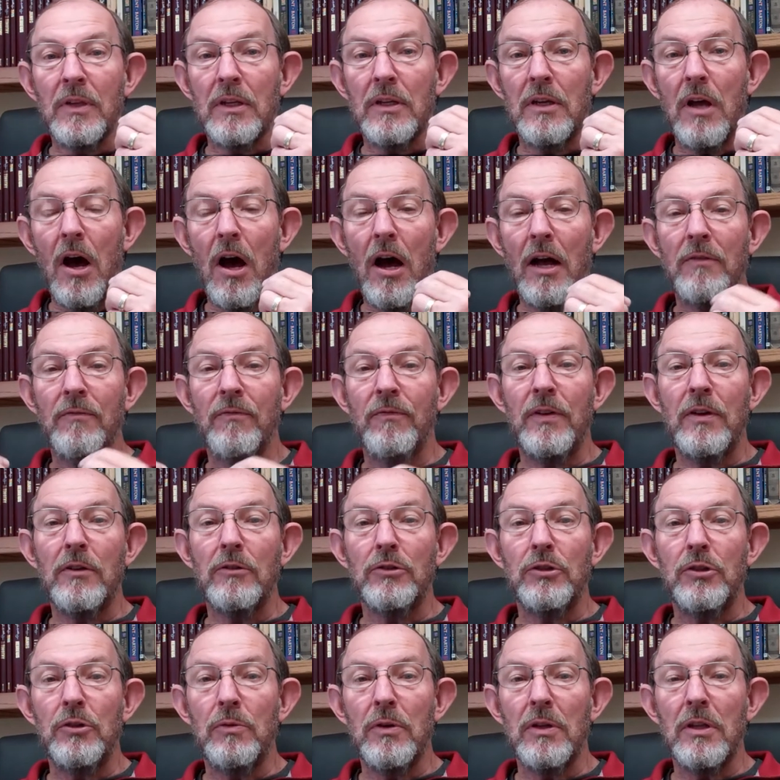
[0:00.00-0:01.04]
God
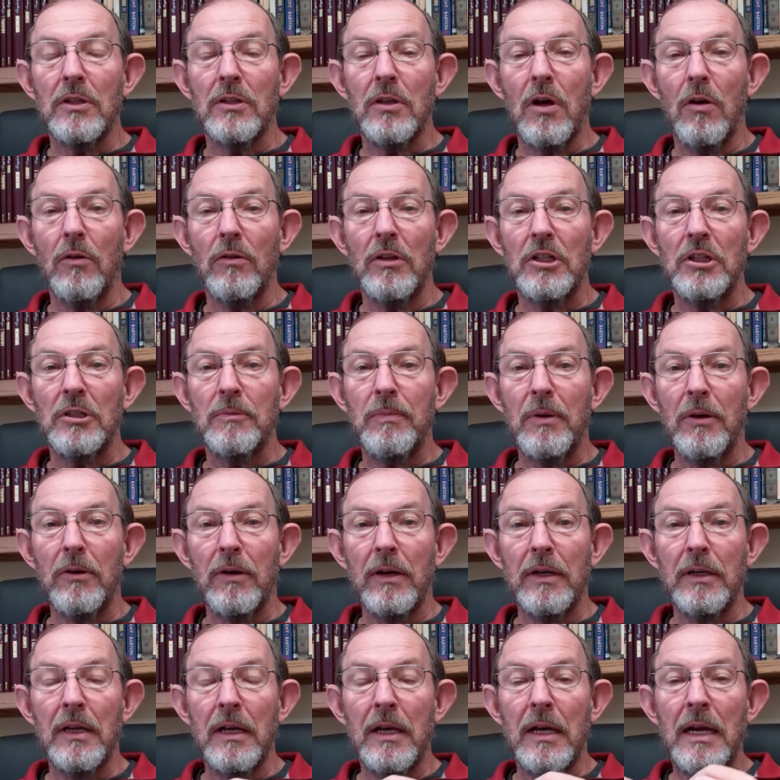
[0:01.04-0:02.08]
fills you with His Holy
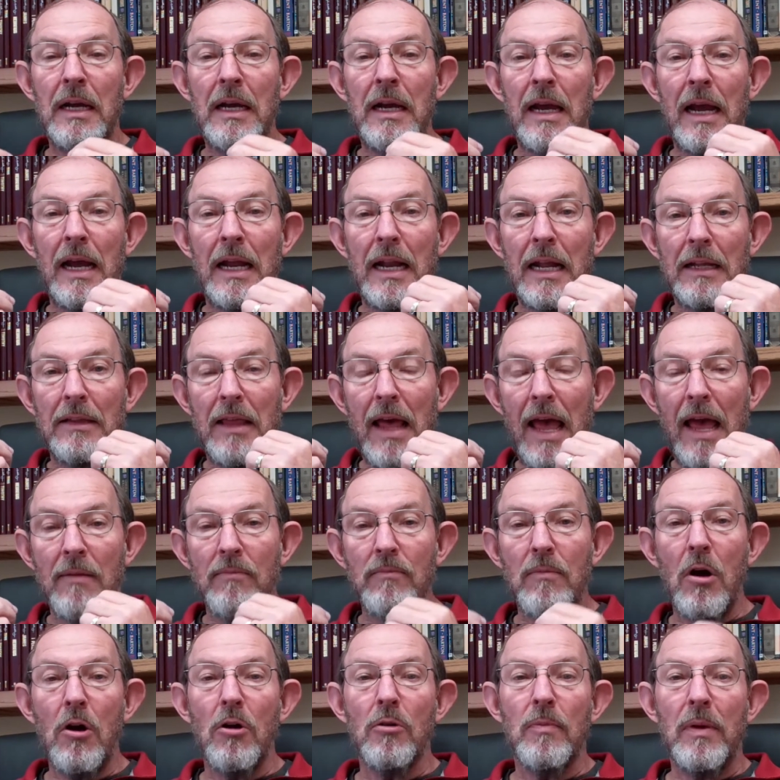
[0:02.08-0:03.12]
Spirit, and at
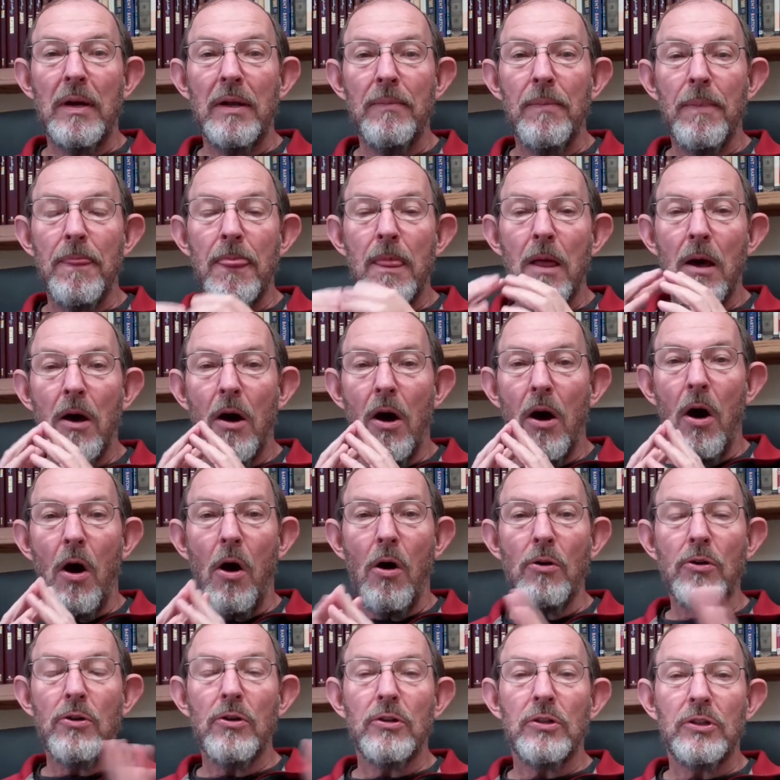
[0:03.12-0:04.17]
that moment,
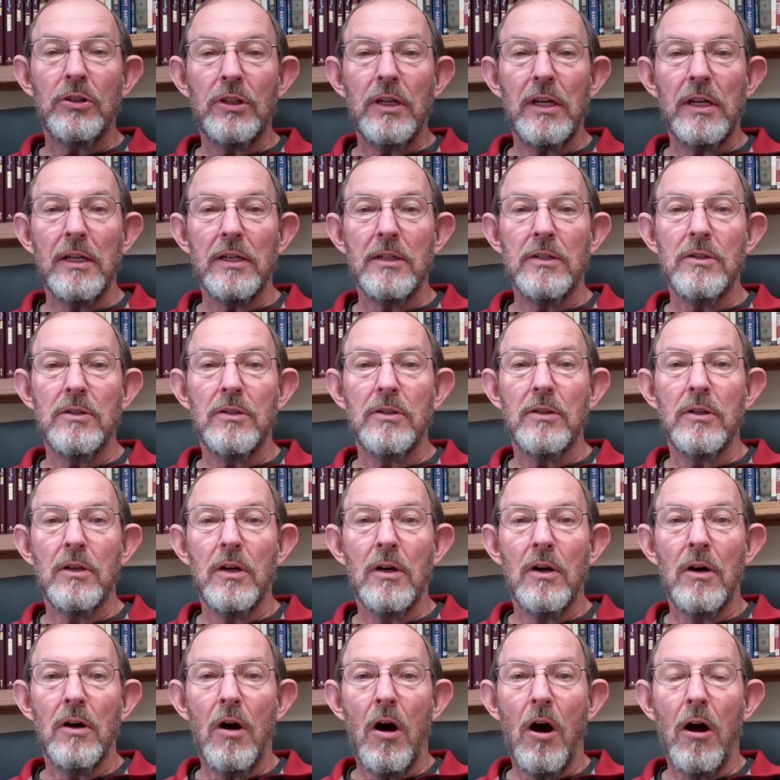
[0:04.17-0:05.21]
all your sins
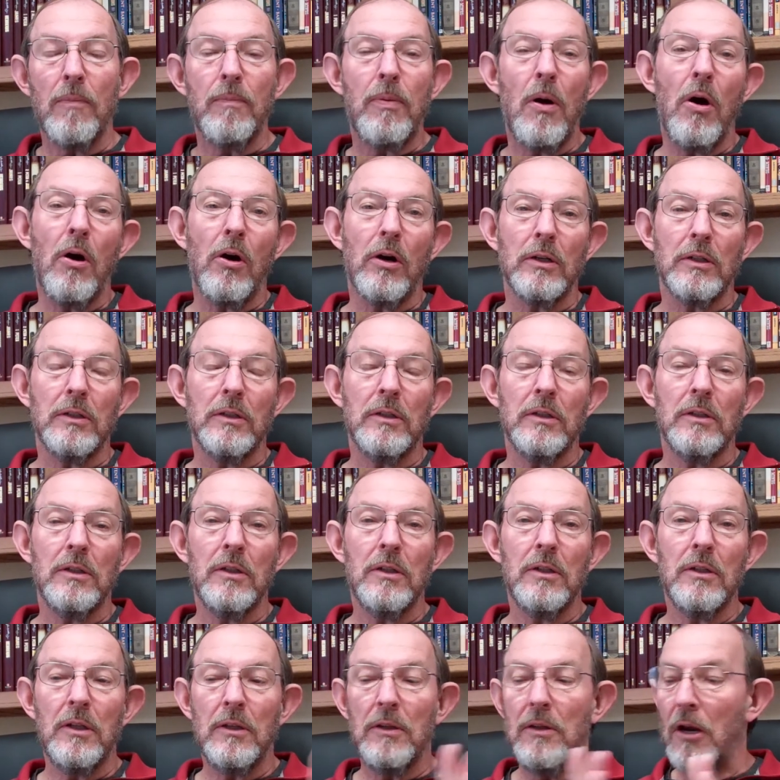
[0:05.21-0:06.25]
are pardoned.
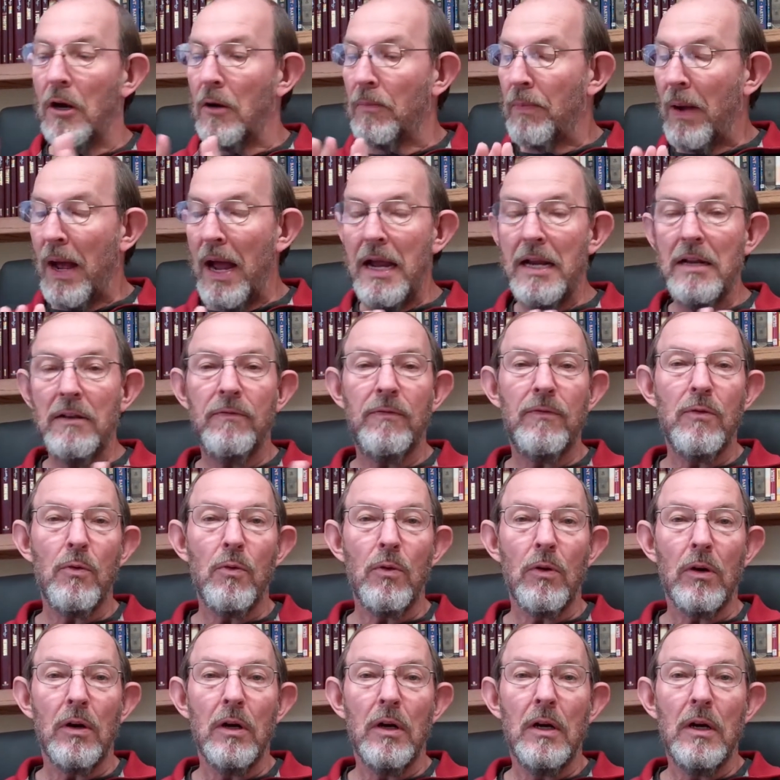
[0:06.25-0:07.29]
They're paid
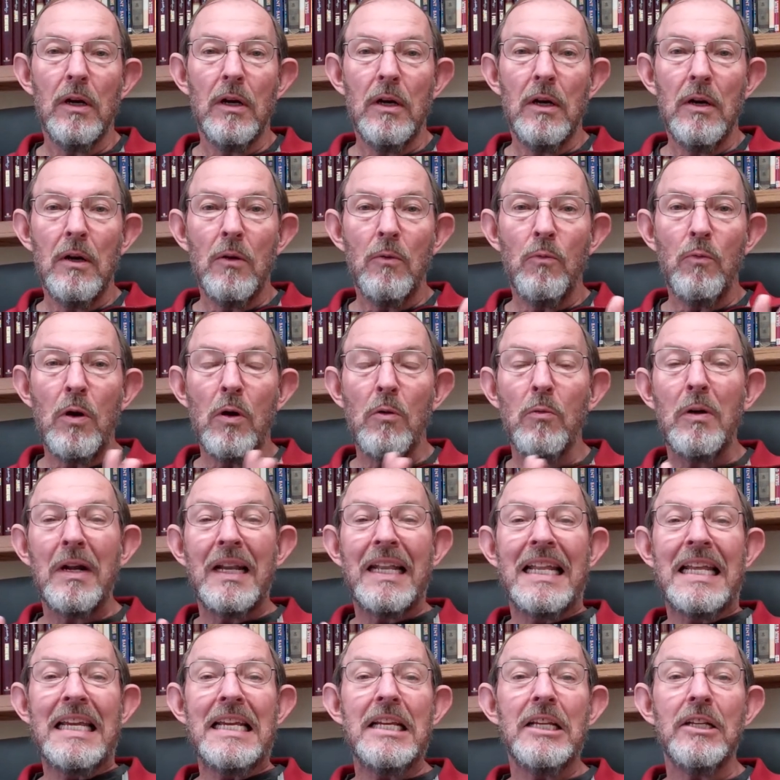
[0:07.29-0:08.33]
for. We're
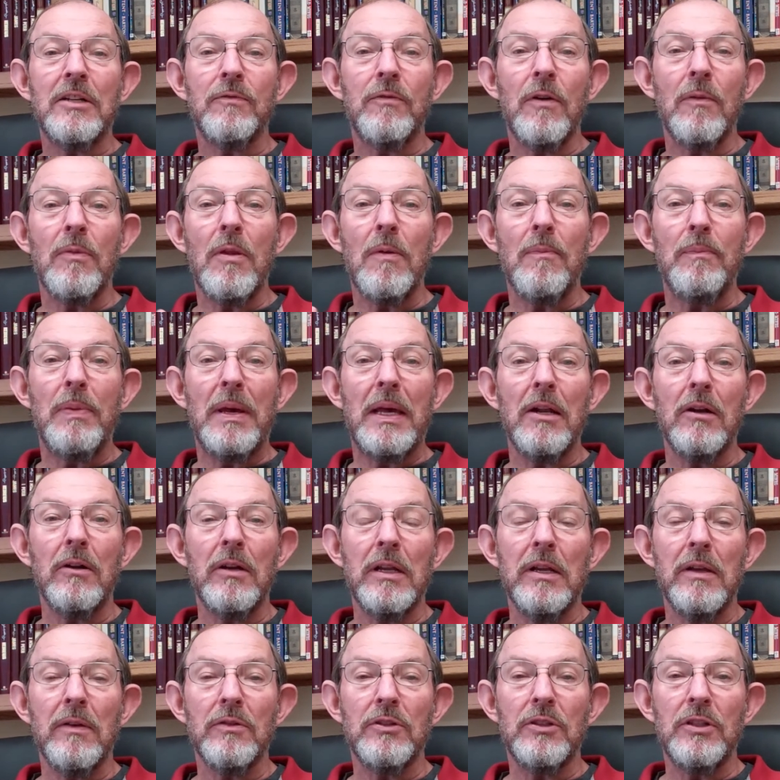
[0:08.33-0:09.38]
released from the
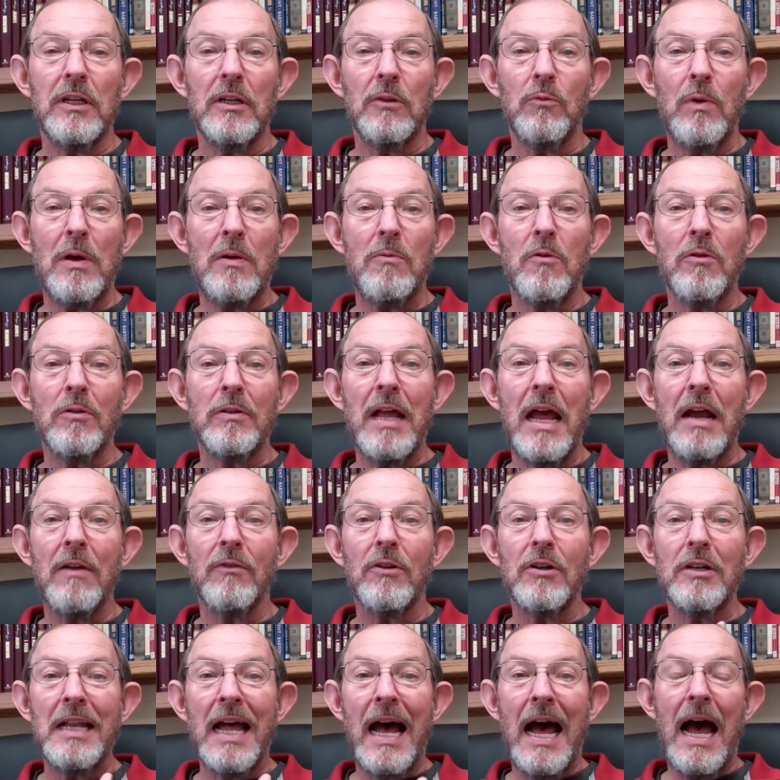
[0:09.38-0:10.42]
penalty of sin. We will
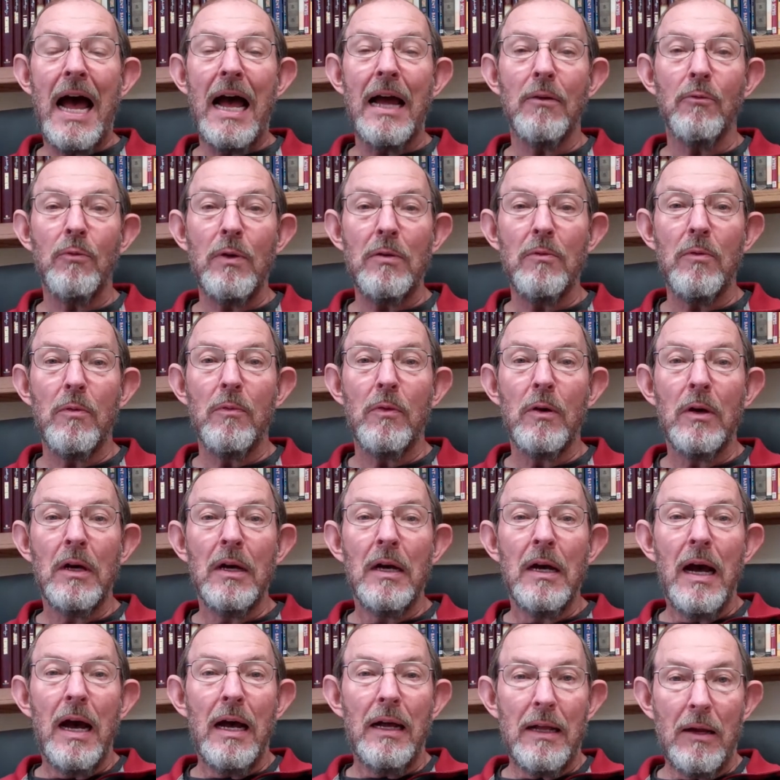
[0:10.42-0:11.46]
never die. We will
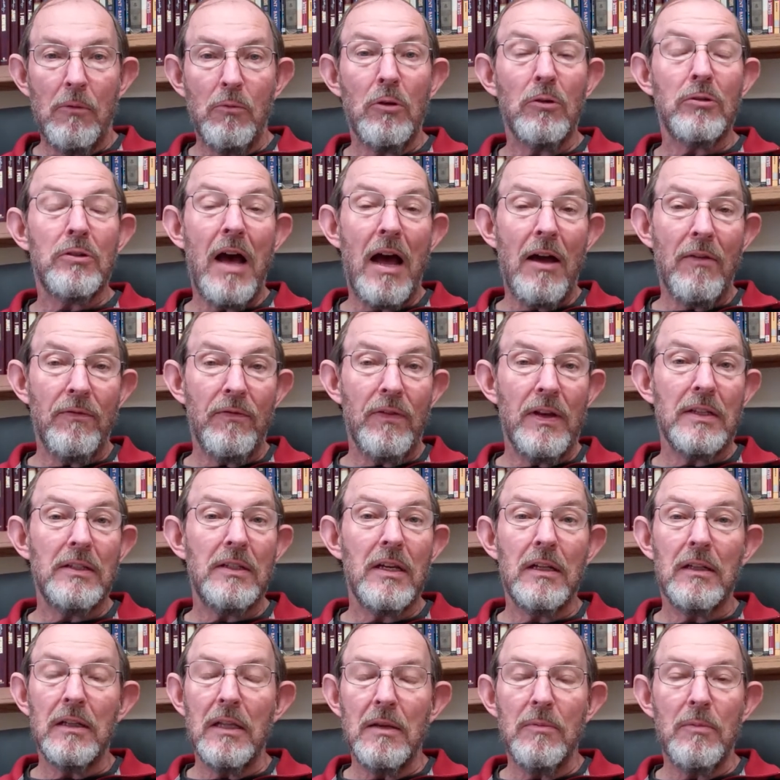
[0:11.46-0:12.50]
we'll die
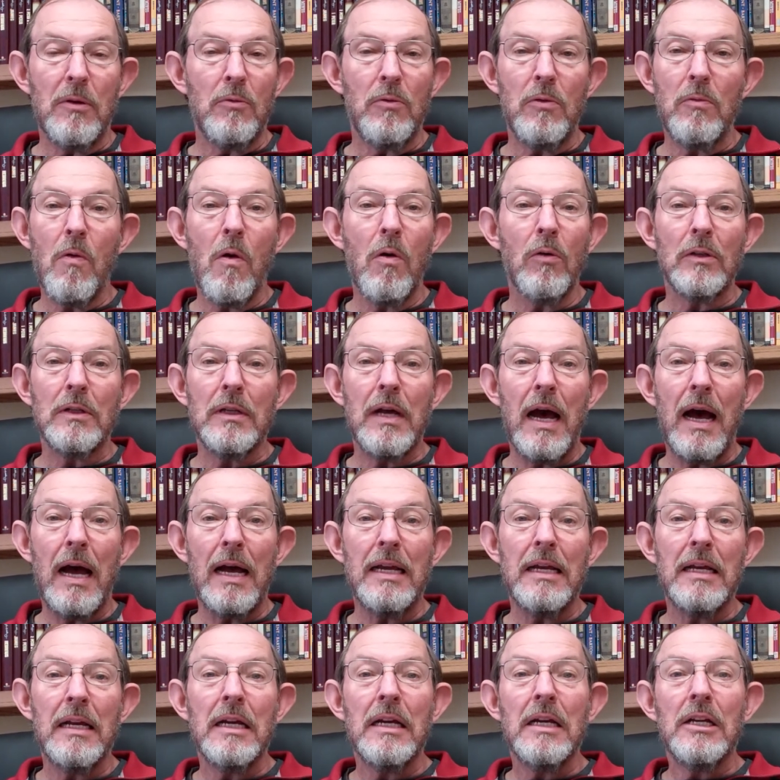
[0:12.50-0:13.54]
physically, but we won't
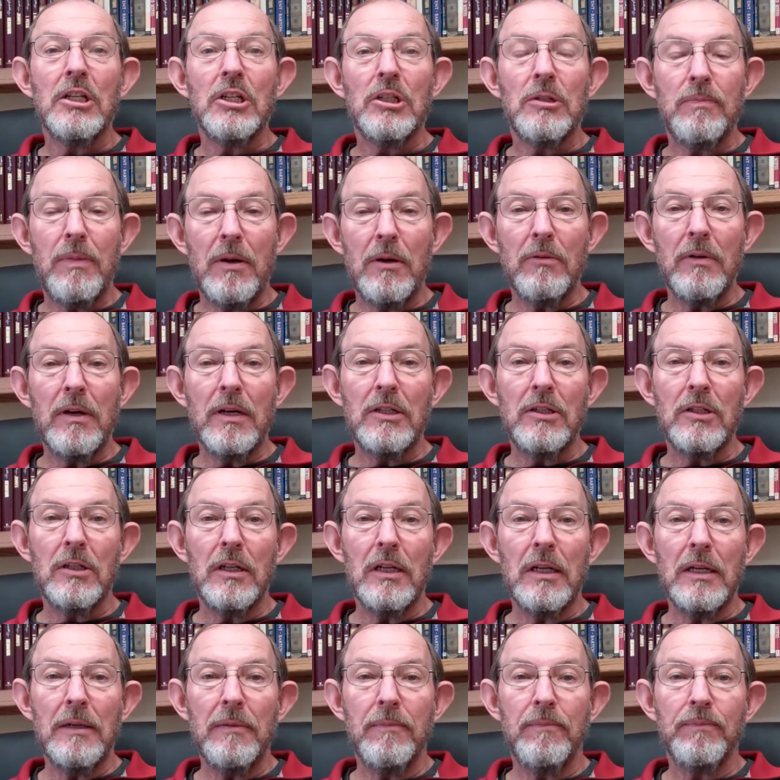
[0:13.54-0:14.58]
die
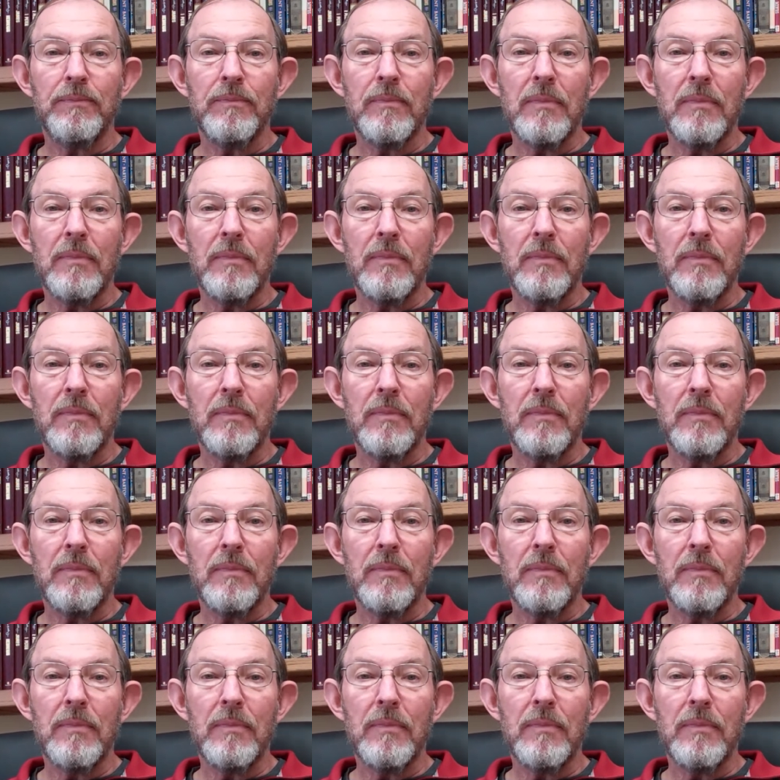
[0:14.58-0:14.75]
spiritually.